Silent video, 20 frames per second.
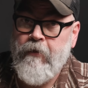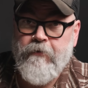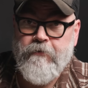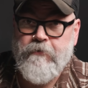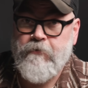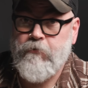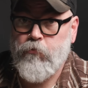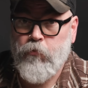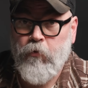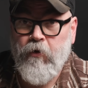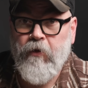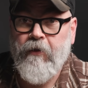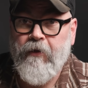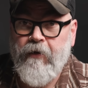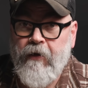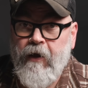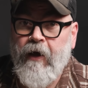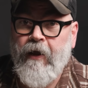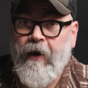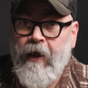This is really
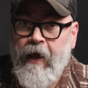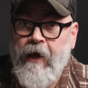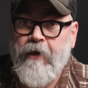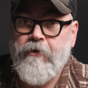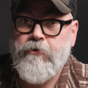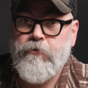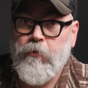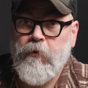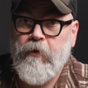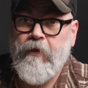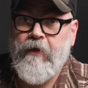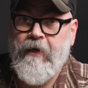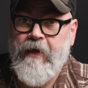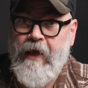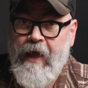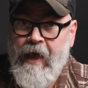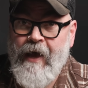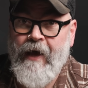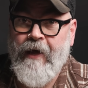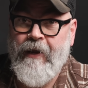not
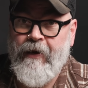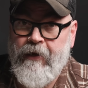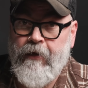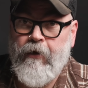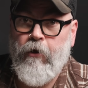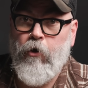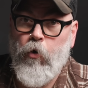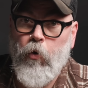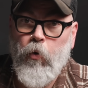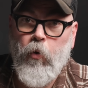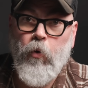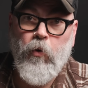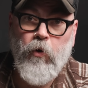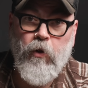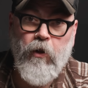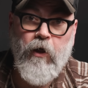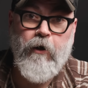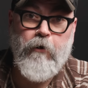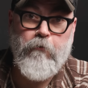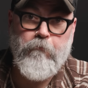actually adding a whole
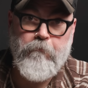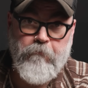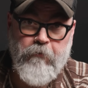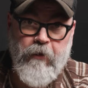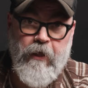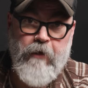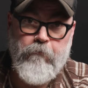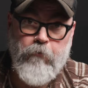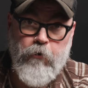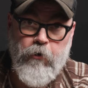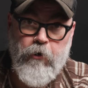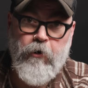lot of flavor.